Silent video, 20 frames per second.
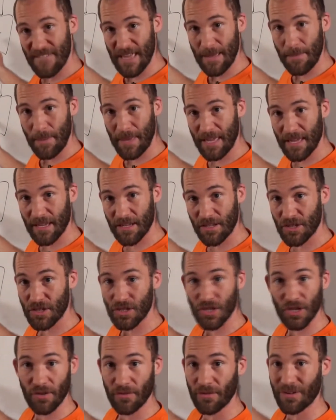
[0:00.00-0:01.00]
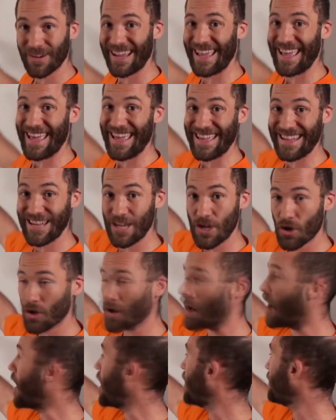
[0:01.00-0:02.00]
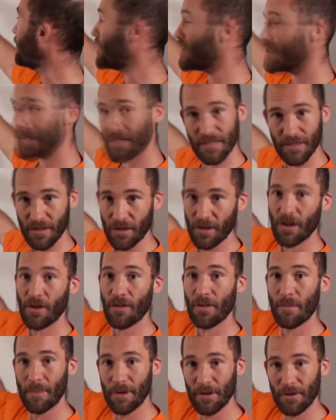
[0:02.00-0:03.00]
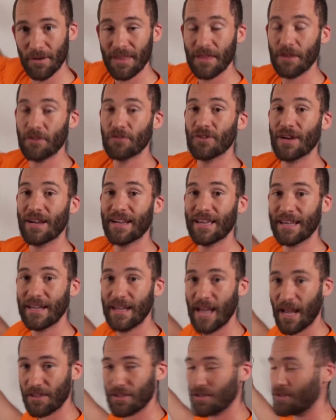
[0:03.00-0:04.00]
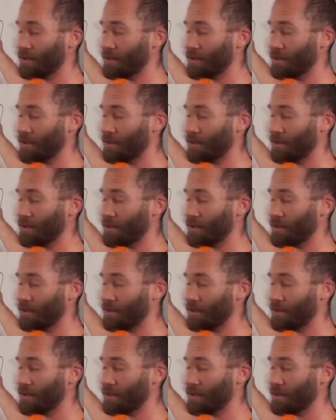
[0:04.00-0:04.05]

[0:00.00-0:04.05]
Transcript: VPN server in your office, the building that you're trying to connect